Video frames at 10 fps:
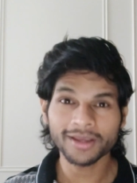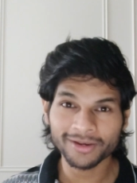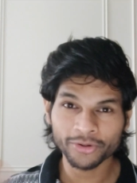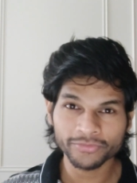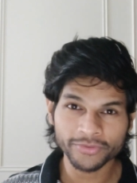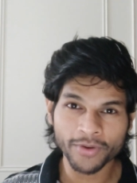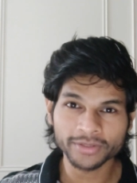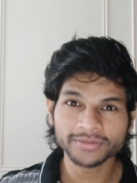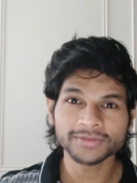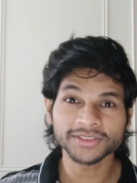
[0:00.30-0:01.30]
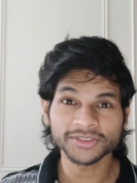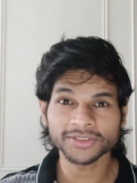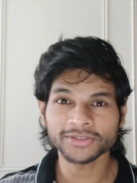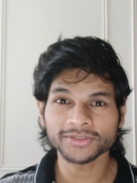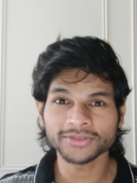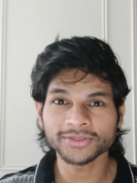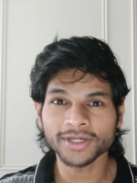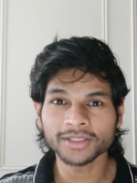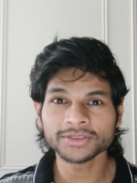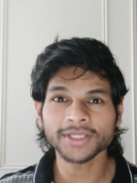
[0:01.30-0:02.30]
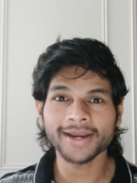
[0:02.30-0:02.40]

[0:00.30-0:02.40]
Hello everyone, this is Satyajit Das